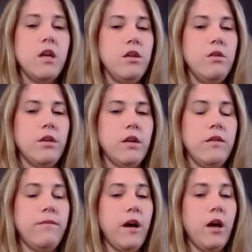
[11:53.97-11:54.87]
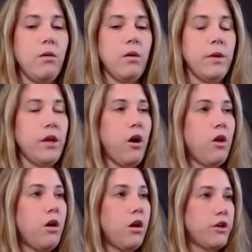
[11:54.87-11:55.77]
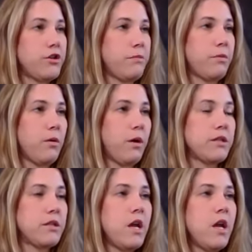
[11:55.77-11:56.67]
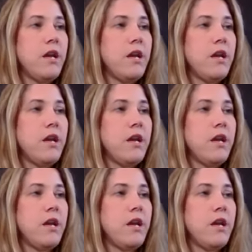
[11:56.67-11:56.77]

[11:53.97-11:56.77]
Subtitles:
you can file what we call a hardship request.